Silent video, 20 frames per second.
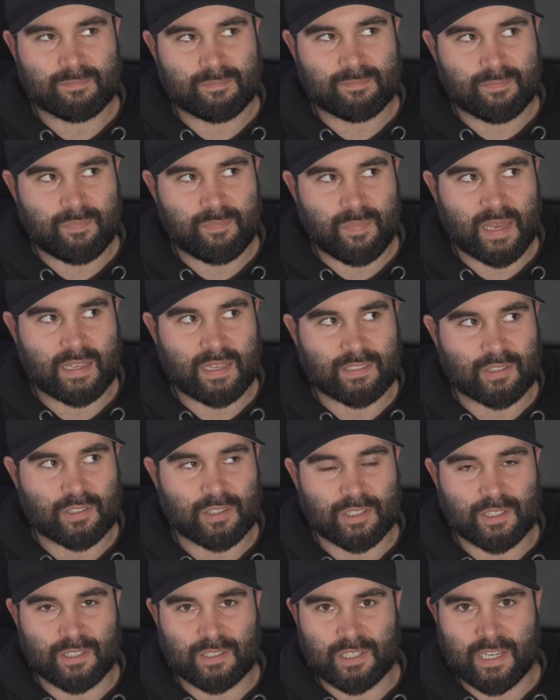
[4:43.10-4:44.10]
best
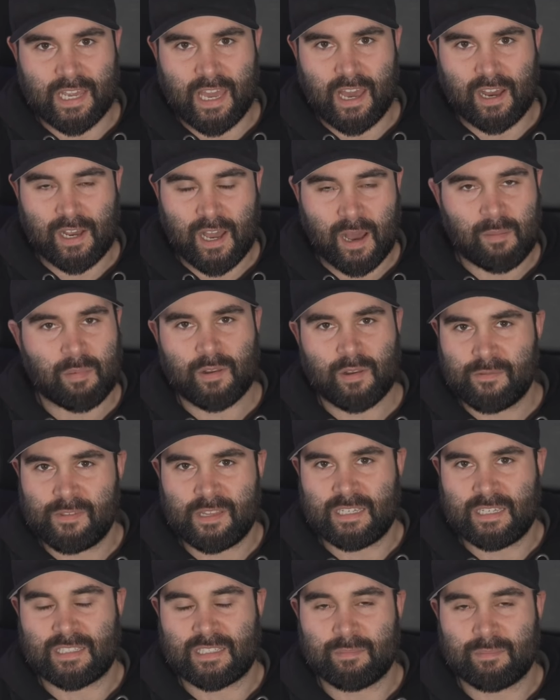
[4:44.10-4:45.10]
to get a couple of
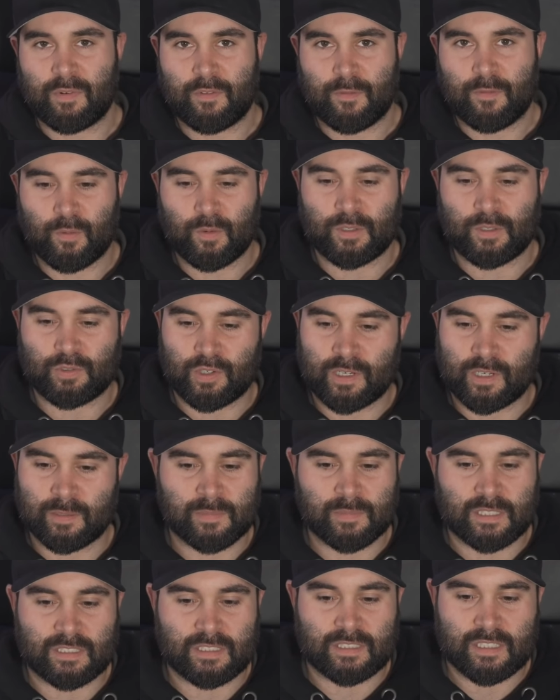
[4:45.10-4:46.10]
these in before the stream,
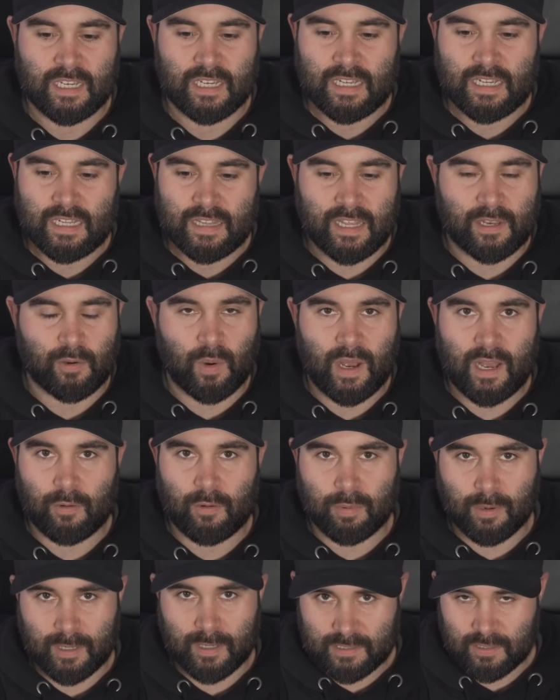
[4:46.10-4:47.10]
because then all hell
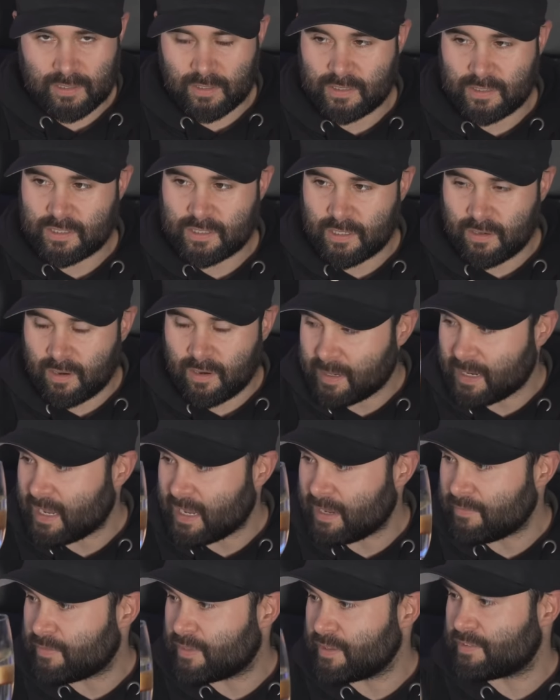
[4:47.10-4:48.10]
breaks loose. So I'm going to
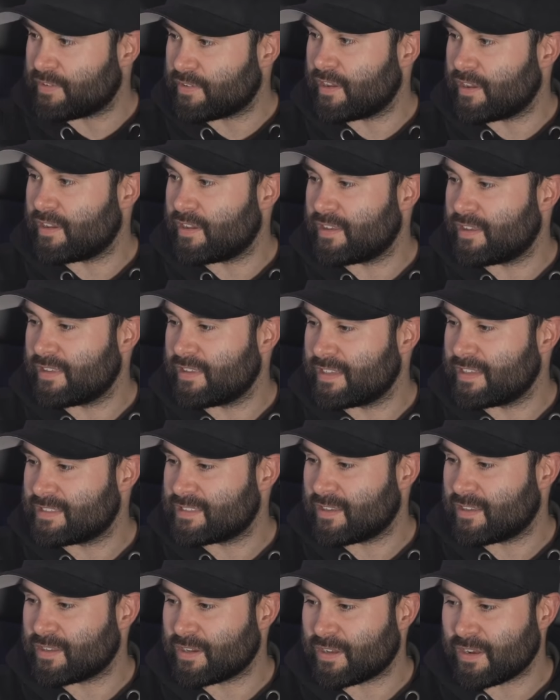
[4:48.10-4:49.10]
have this this
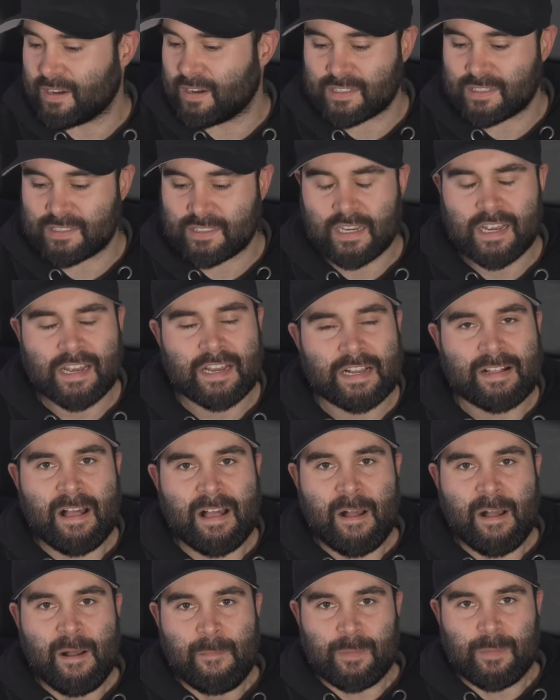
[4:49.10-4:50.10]
other glass
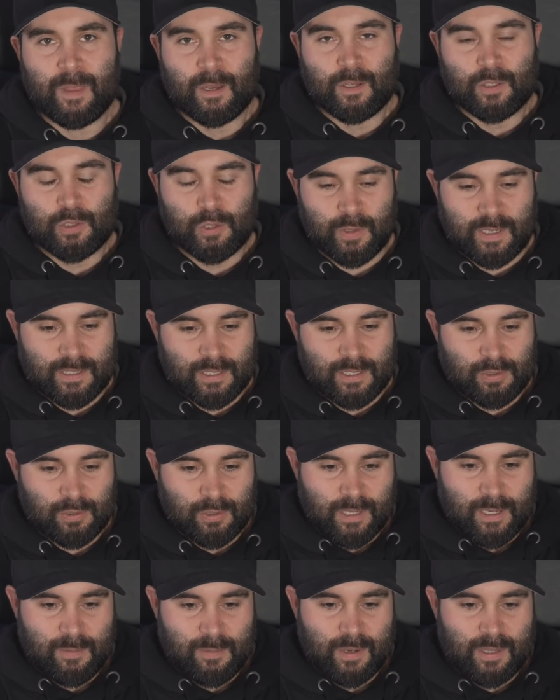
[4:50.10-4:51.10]
during the
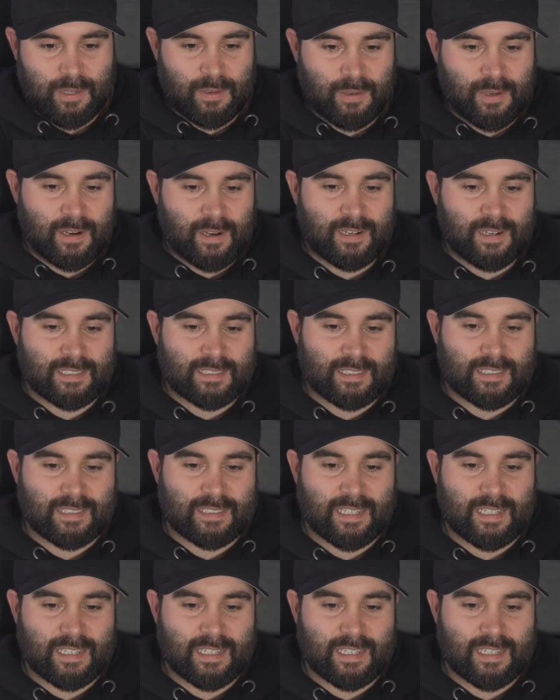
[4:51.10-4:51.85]
stream with you guys and